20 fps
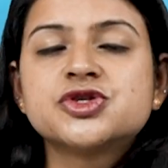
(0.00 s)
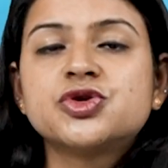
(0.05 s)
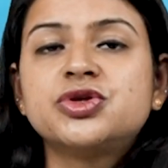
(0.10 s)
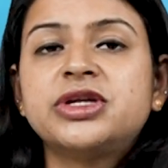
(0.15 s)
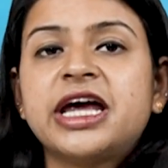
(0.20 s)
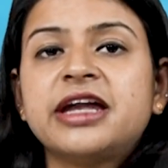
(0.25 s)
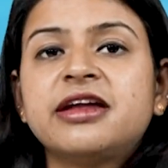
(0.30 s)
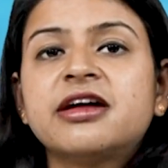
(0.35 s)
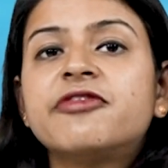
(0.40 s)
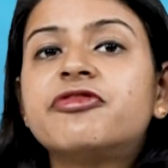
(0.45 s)
So
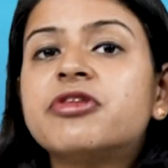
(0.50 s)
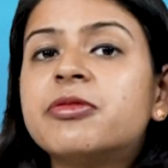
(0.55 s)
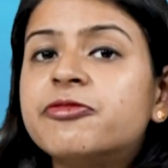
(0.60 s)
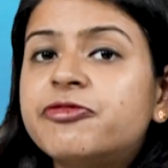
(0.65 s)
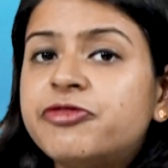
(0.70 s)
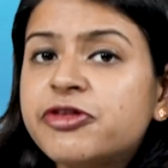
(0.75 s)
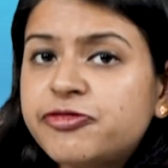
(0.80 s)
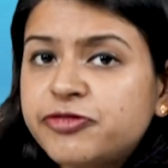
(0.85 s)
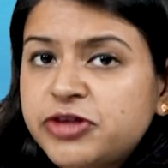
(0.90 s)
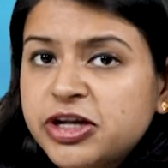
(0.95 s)
data from
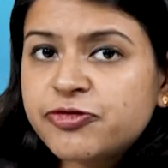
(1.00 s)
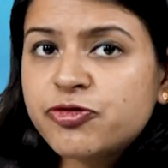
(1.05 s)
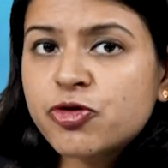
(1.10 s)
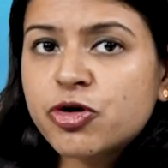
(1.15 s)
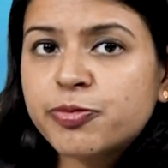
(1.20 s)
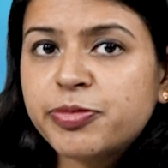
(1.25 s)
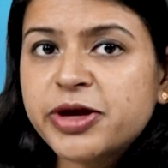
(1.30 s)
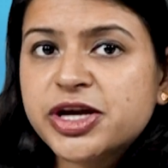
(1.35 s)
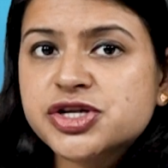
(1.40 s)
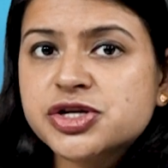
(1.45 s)

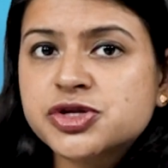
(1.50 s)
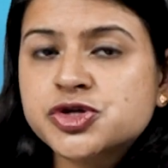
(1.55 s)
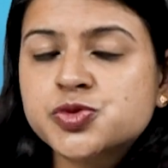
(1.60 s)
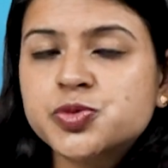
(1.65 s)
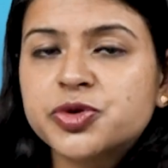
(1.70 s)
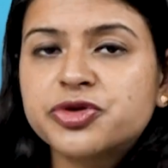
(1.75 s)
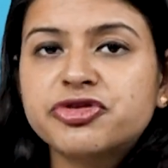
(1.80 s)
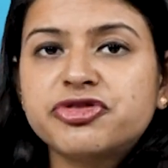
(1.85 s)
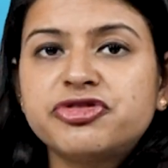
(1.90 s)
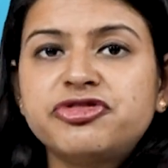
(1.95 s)
54 patients
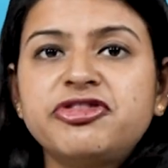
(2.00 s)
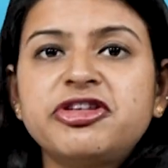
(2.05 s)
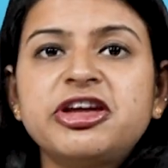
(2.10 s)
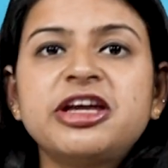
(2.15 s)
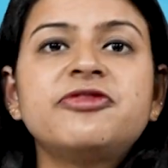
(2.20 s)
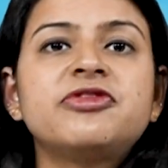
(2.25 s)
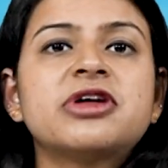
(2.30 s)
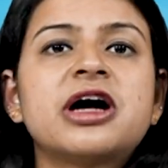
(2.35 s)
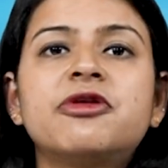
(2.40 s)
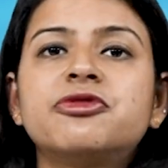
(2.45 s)
were
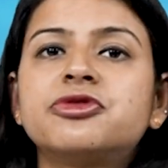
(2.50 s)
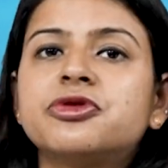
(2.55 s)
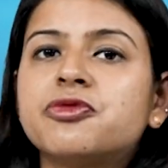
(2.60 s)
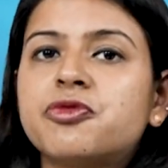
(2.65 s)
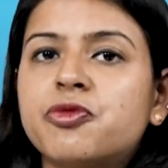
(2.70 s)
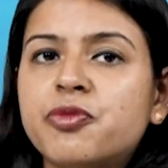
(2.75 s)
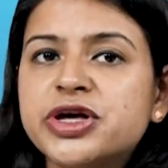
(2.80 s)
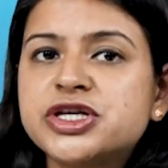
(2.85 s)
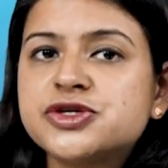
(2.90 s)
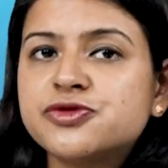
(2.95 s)
retrieved, out
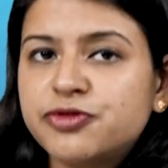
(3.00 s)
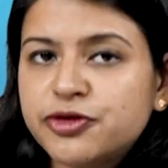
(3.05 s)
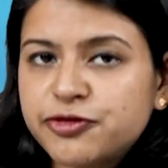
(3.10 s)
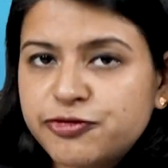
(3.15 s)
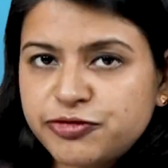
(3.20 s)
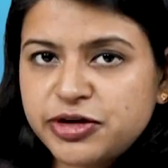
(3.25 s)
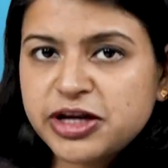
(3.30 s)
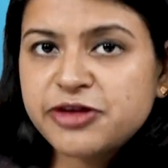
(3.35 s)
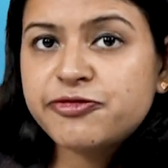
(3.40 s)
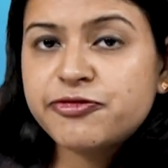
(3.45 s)
of which
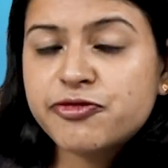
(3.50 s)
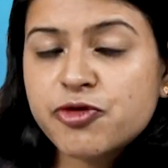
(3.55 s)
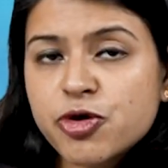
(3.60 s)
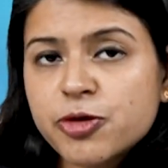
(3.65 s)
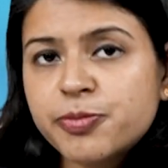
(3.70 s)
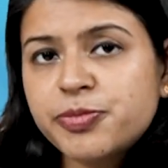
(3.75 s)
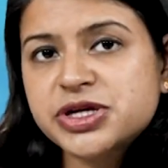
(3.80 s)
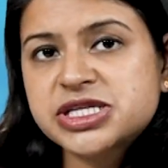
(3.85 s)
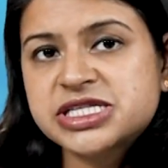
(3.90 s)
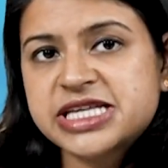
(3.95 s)

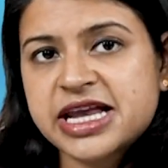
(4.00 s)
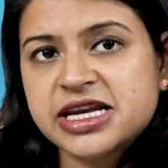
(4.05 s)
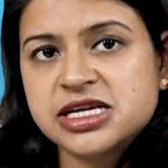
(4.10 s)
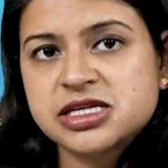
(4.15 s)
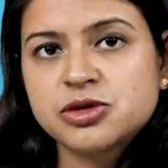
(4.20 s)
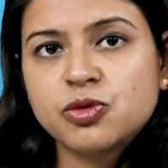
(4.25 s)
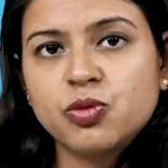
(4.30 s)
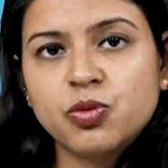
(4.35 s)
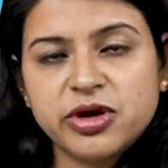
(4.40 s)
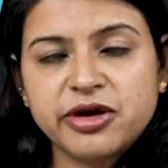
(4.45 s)

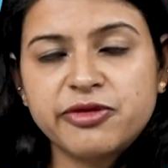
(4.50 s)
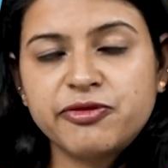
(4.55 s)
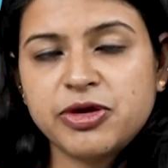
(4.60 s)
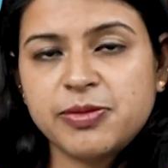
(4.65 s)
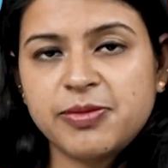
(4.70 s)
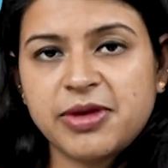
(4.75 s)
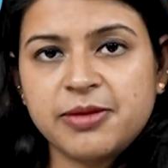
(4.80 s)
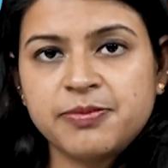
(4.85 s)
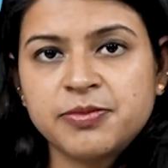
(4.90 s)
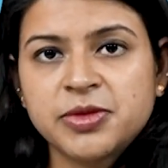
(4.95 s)
54% were
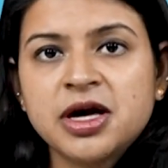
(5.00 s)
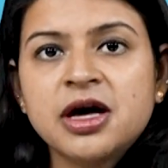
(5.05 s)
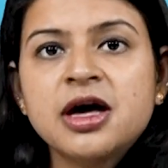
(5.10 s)
women.